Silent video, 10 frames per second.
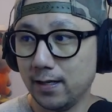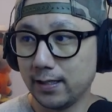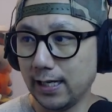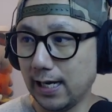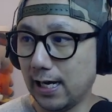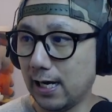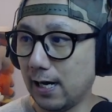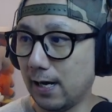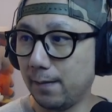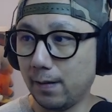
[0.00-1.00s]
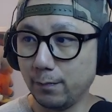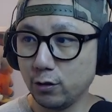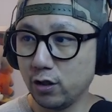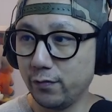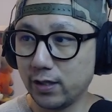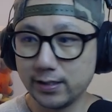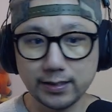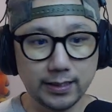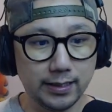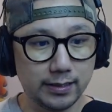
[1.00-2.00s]
Okay, um, I'm not sure if you can
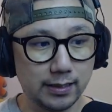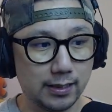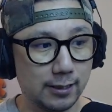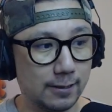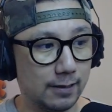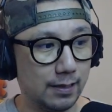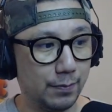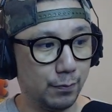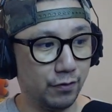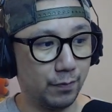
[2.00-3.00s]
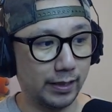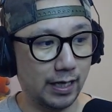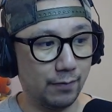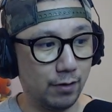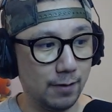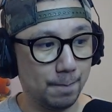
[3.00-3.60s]
see the... Let me move my camera.